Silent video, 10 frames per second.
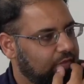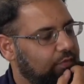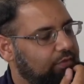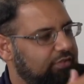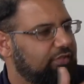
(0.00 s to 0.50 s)

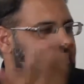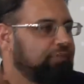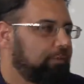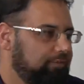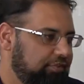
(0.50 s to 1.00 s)
Okay, it's a
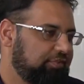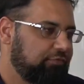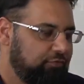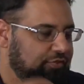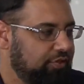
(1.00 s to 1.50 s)
default position,
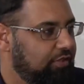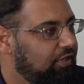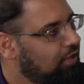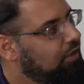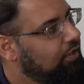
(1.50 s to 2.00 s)
unfortunately.
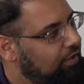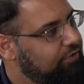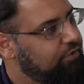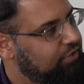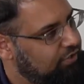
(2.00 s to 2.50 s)
And
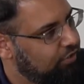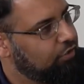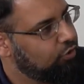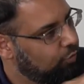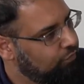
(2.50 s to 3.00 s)
you, sister, I know
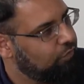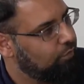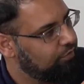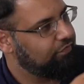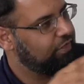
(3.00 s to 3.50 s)
you're involved
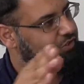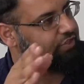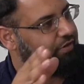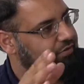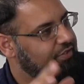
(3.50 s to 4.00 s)
with various
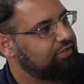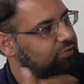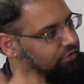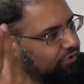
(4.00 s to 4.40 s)
charities, as you see,